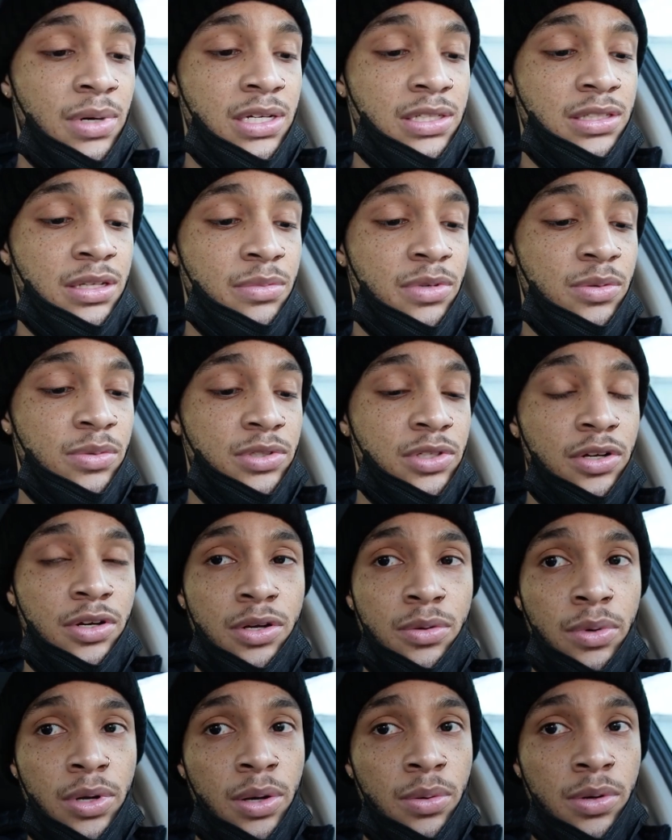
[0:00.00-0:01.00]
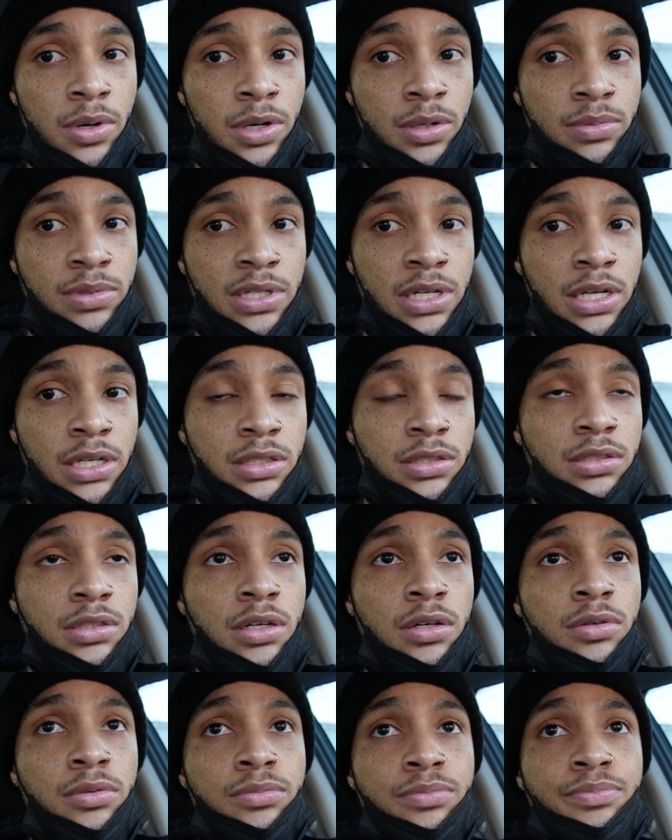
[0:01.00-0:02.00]
my stomach was hurting when I woke up today,
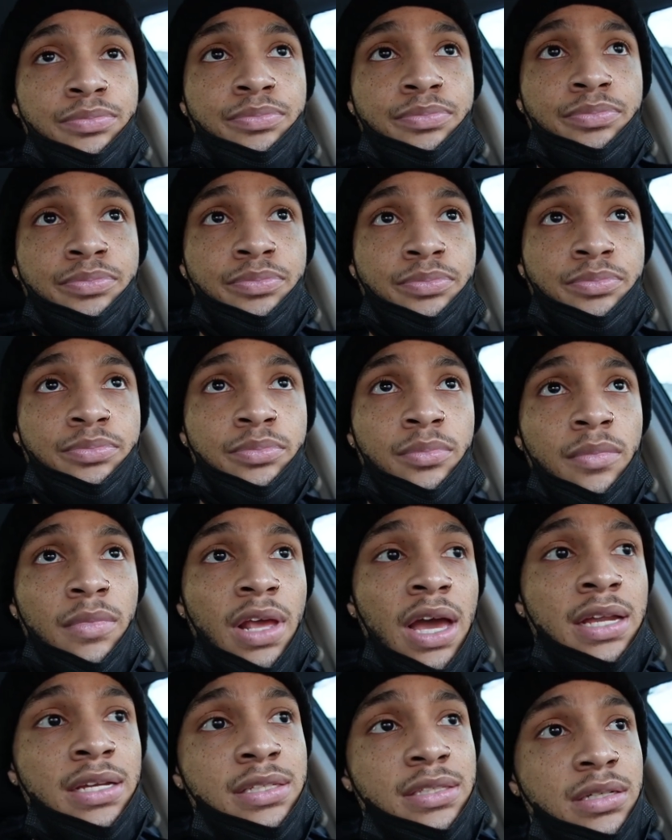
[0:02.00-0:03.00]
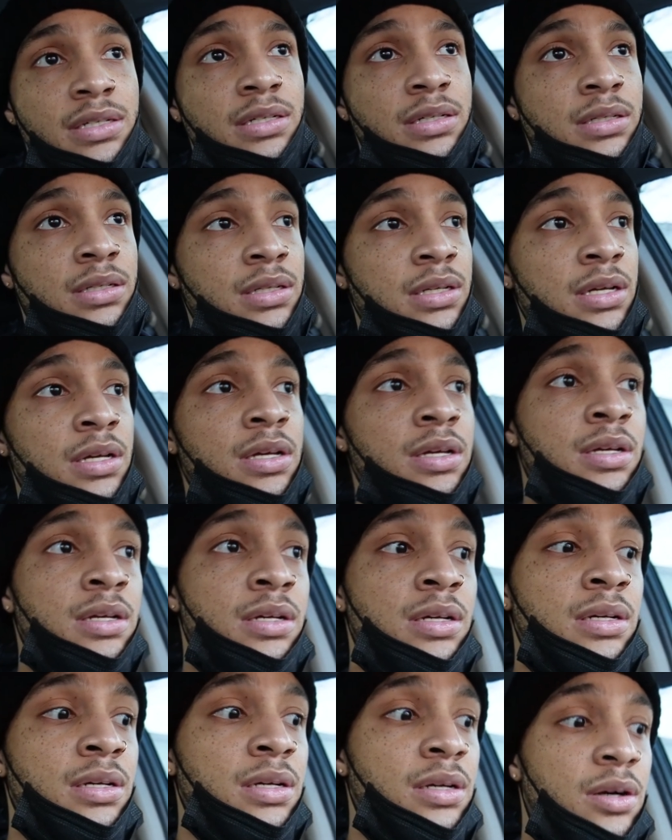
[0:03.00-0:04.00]
so I need to
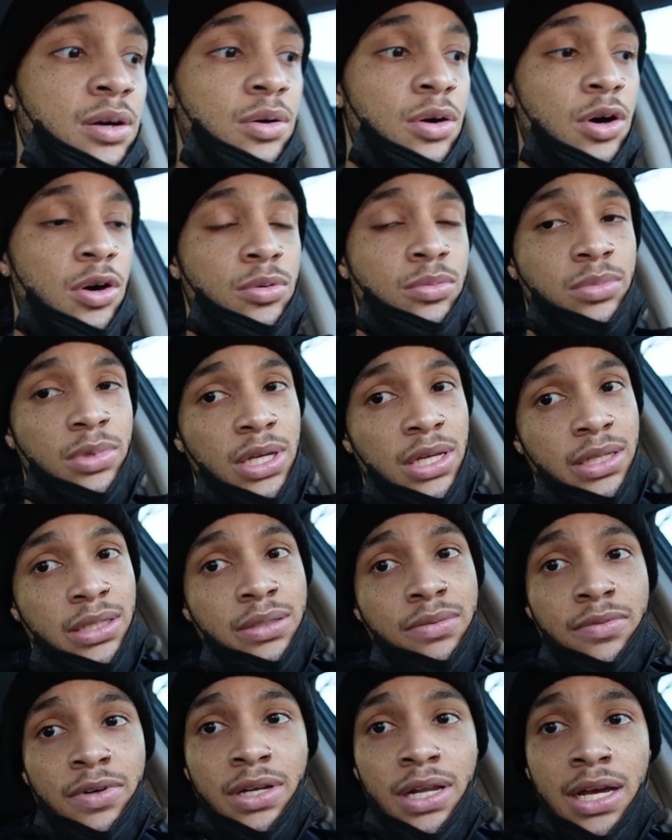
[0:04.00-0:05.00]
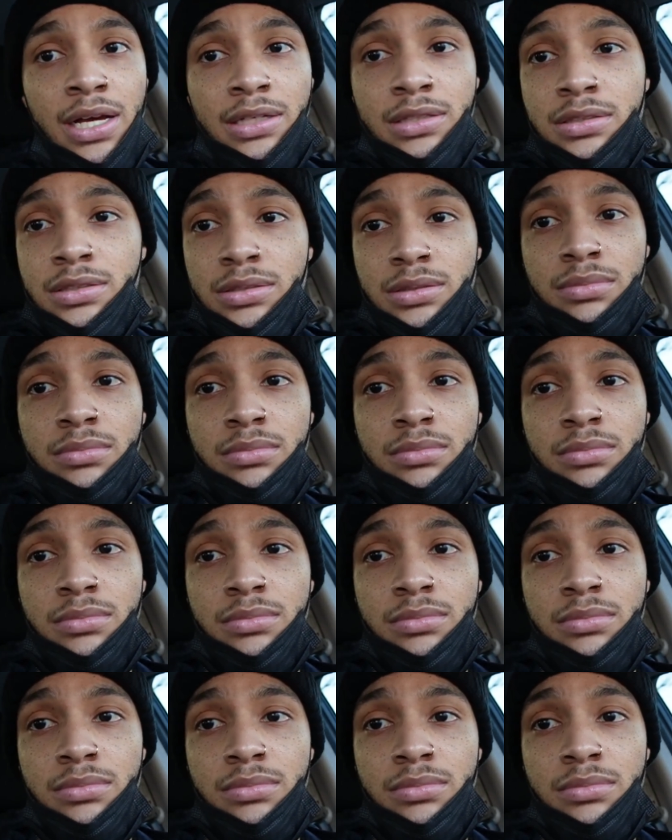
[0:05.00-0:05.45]
go home and relax.